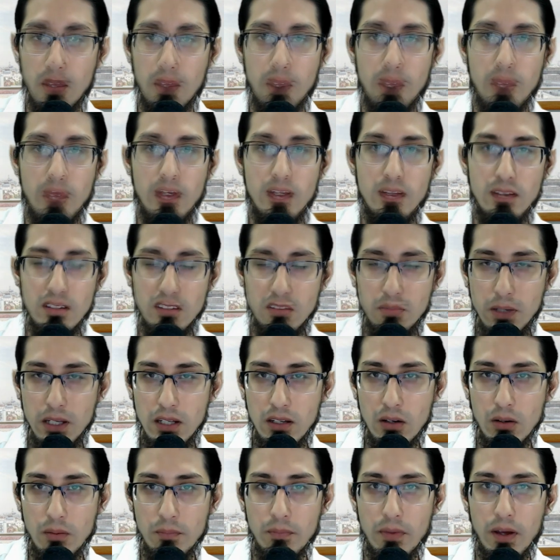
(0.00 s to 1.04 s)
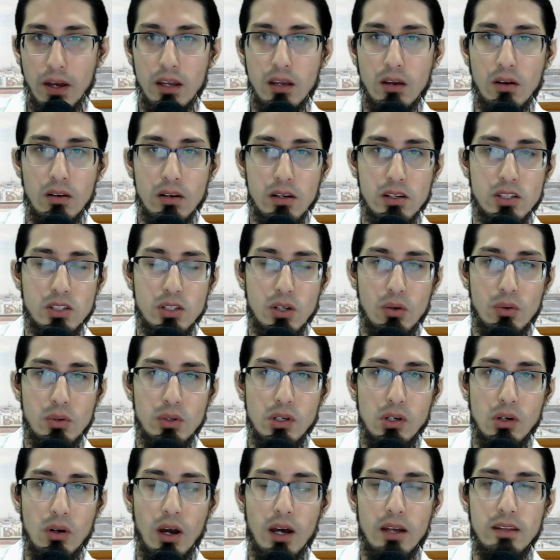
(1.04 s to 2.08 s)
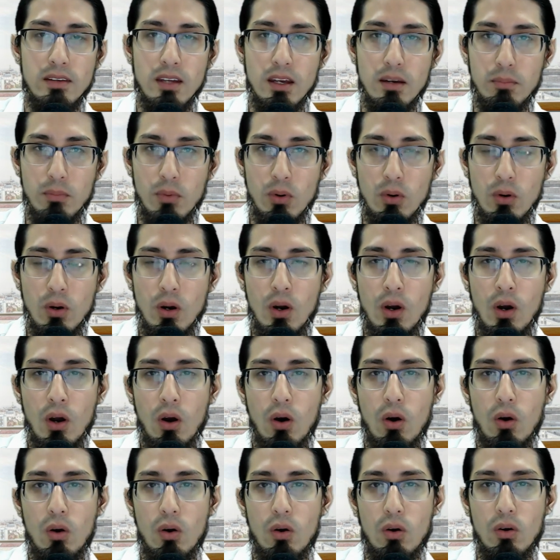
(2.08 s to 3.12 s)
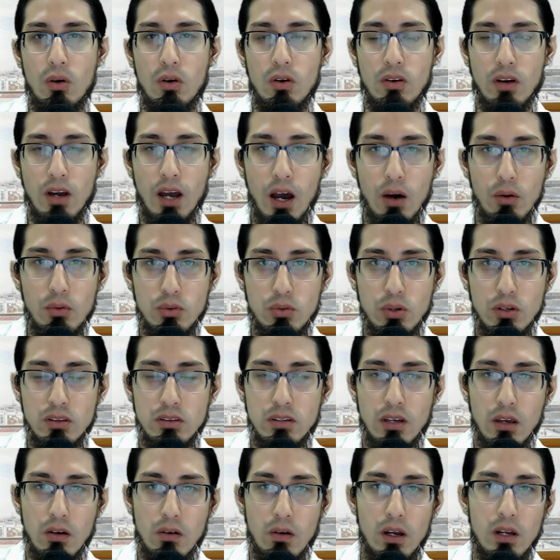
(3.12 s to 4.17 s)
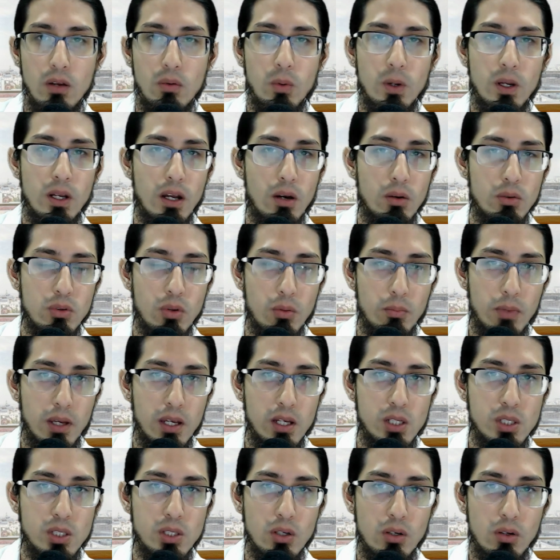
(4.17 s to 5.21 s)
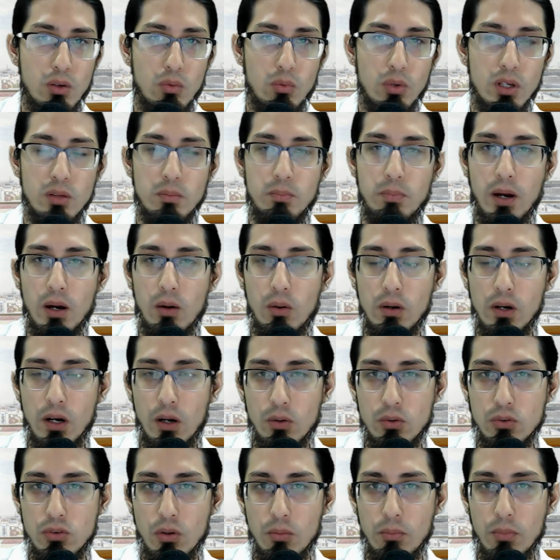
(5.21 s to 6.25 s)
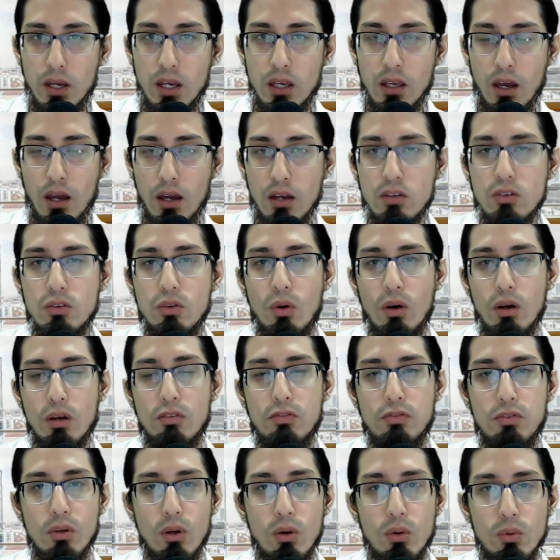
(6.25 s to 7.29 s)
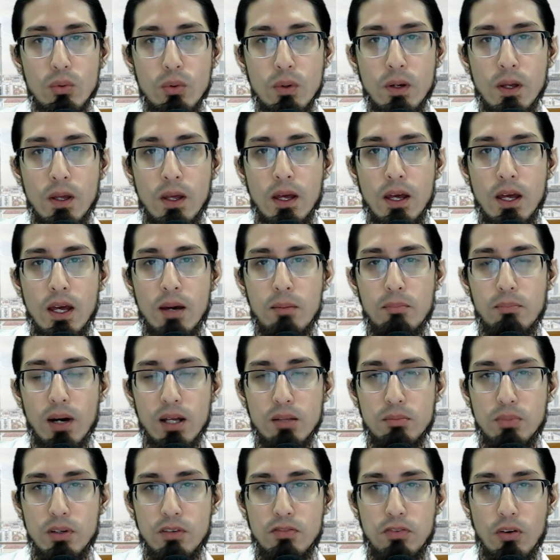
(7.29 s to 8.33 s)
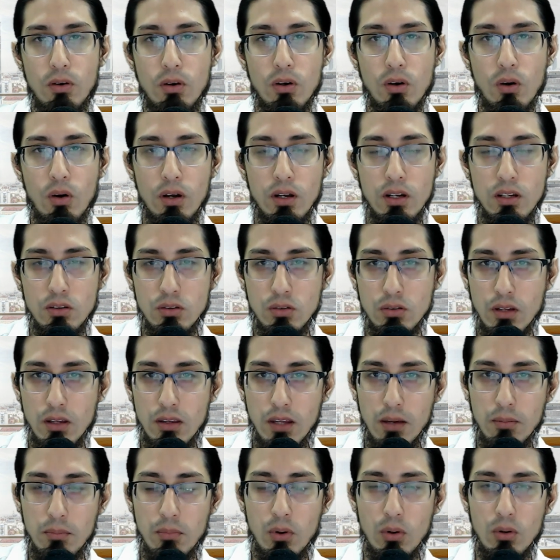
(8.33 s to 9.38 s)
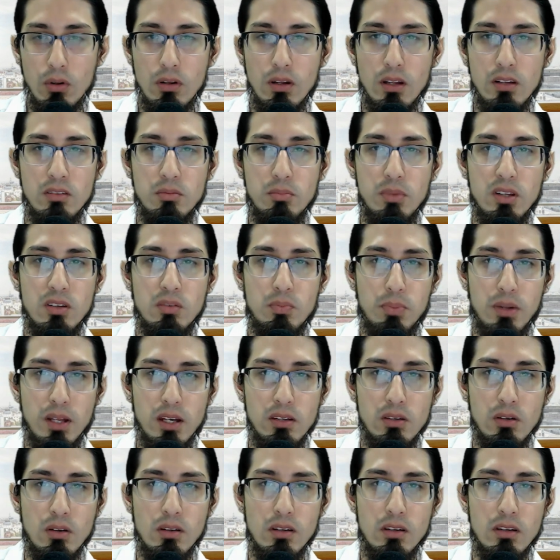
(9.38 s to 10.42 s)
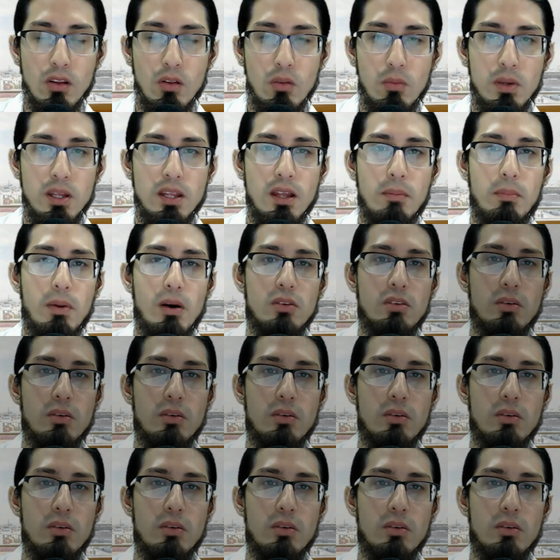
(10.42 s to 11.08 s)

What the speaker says: In this video, I'm going to show you a demo of how to integrate WinAutomation with Power Automate and UI Flow. But before going into the demo, let me explain you a little bit about the